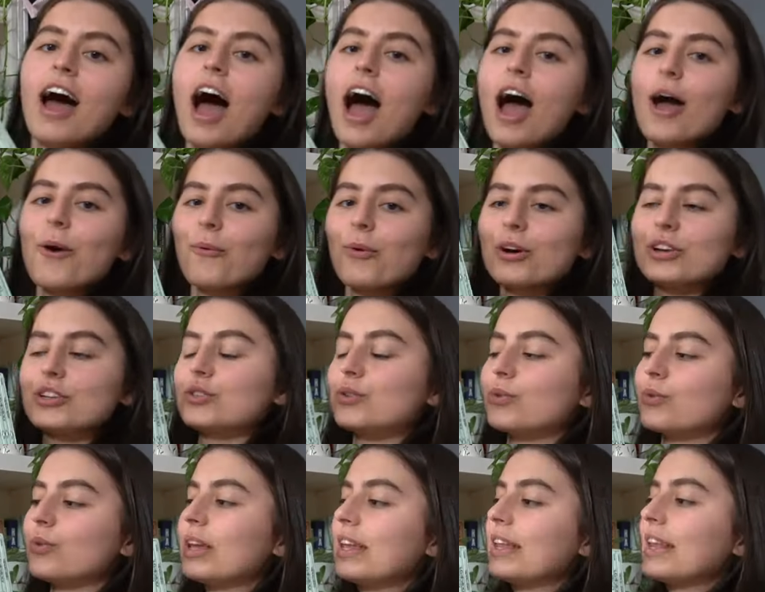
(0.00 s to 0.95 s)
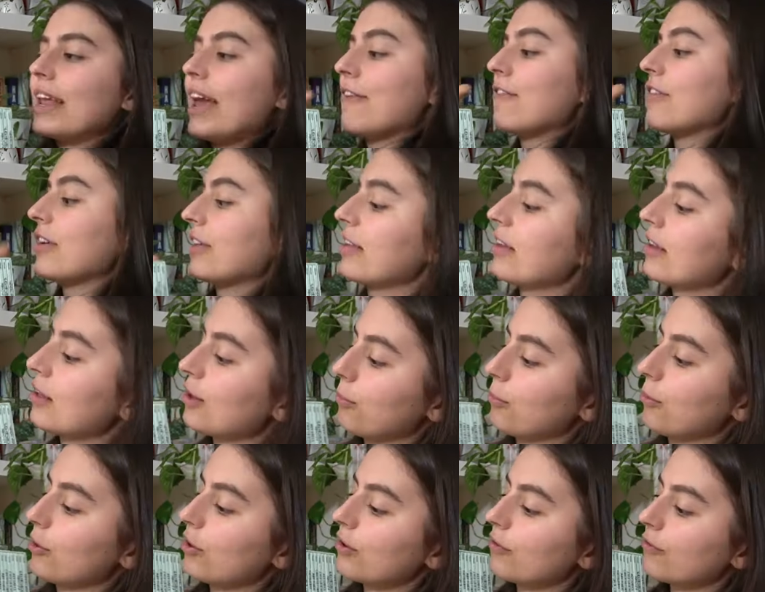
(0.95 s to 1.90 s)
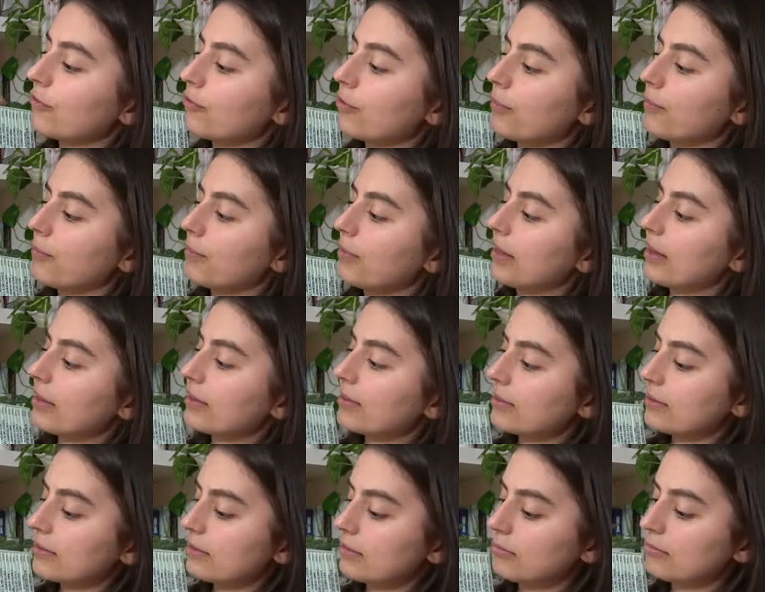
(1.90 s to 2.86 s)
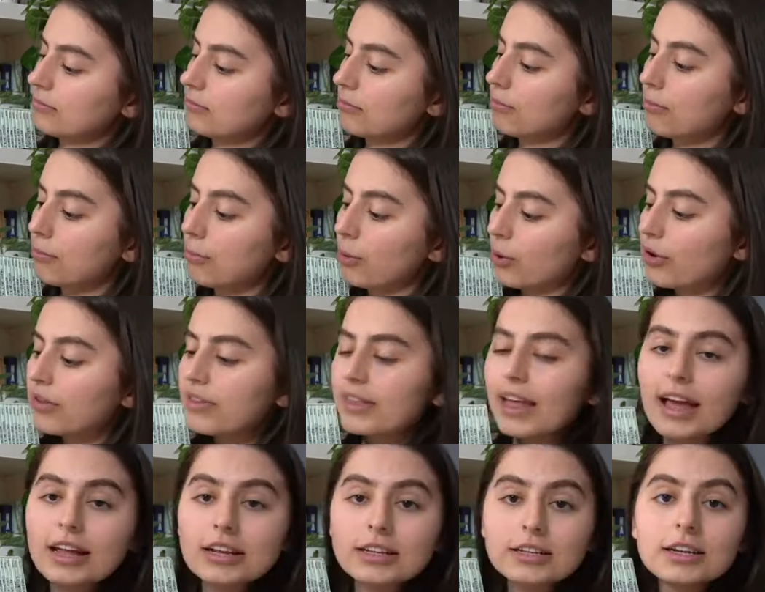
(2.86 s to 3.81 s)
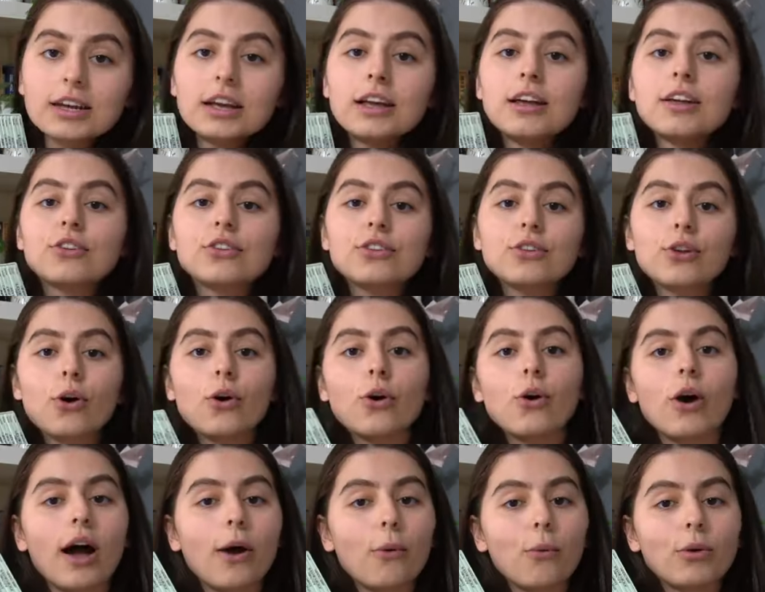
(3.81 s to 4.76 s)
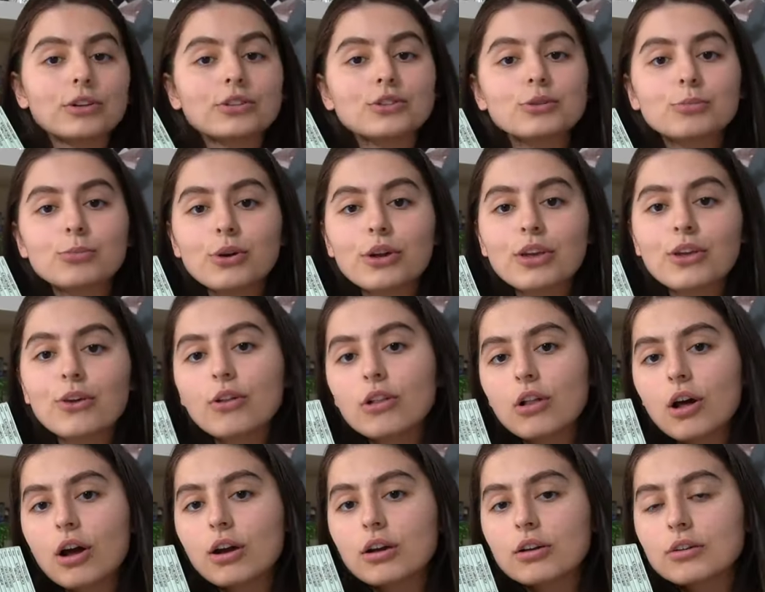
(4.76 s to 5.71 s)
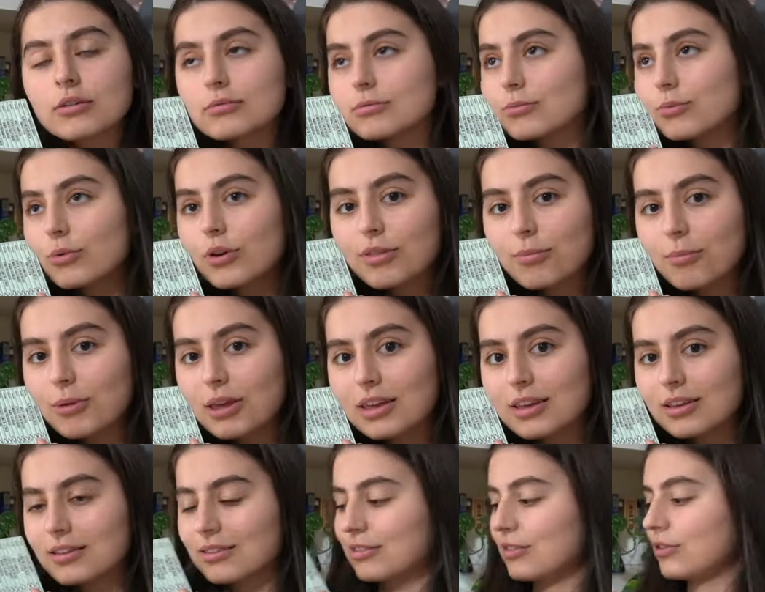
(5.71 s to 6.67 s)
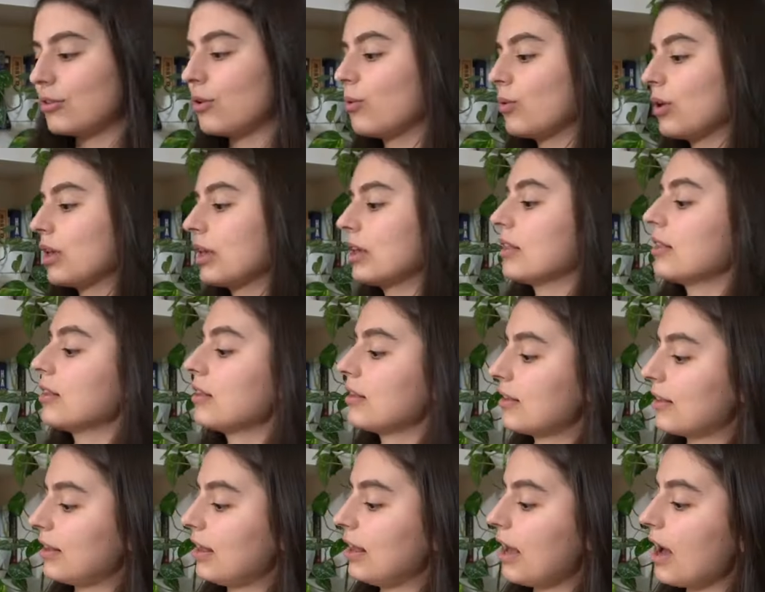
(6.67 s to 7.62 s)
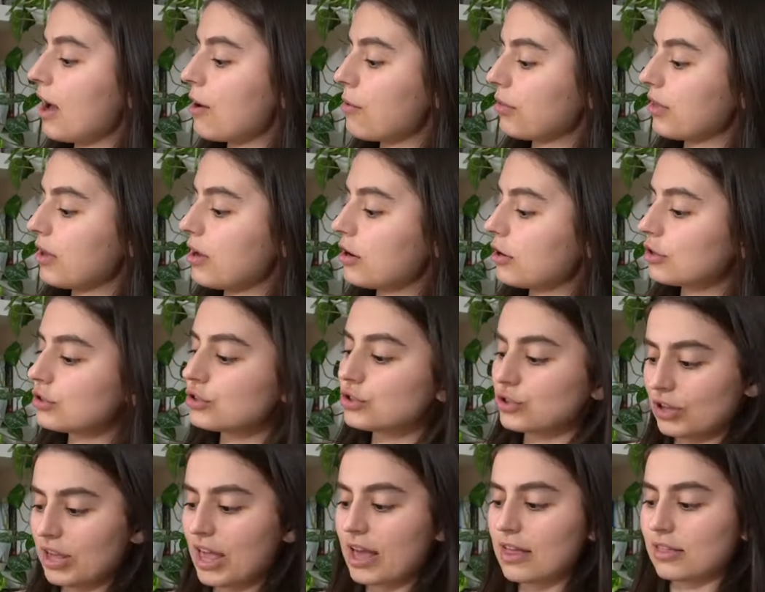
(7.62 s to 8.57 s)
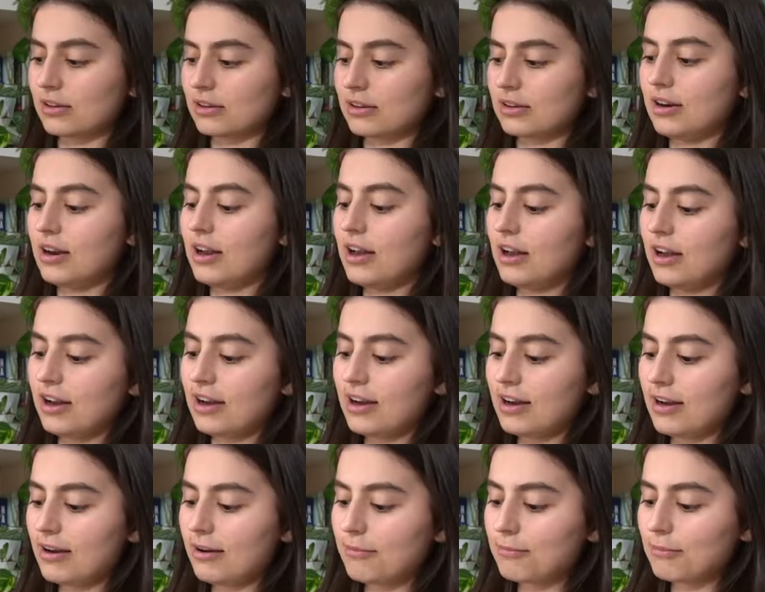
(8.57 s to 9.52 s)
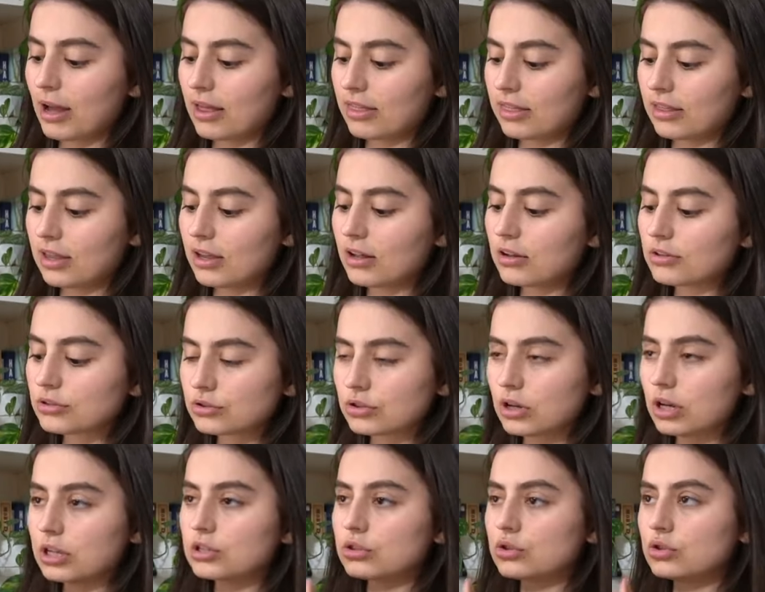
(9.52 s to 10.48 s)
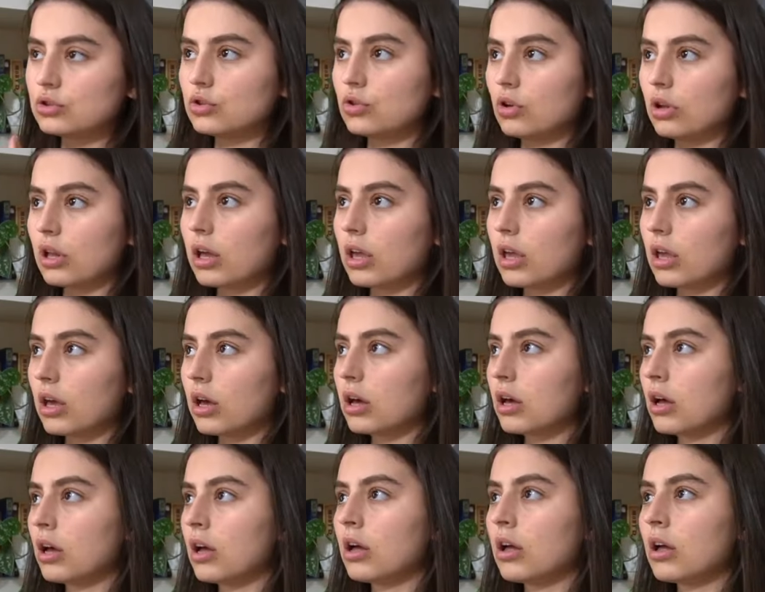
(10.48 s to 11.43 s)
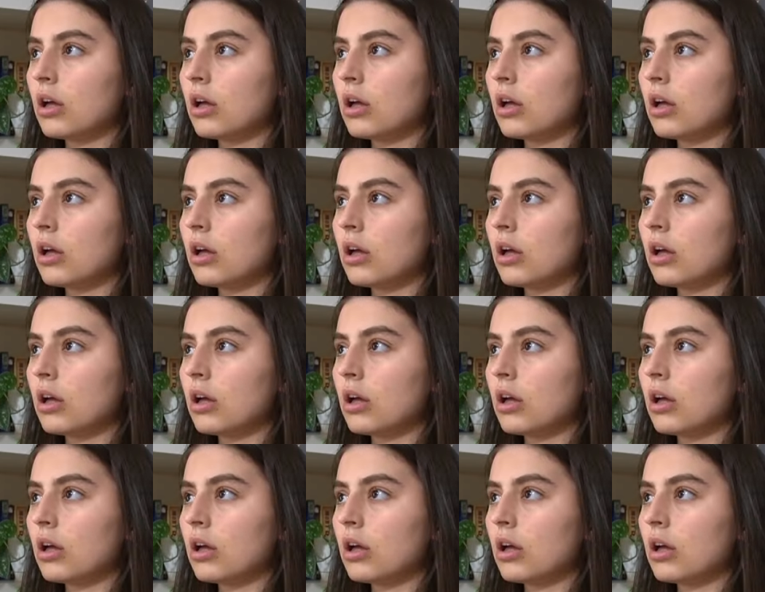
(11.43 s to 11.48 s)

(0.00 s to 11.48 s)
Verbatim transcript: I want to read every single book from this book set. So I want to bring you along with me so we can see how they are together. Um, I think I'll try to do like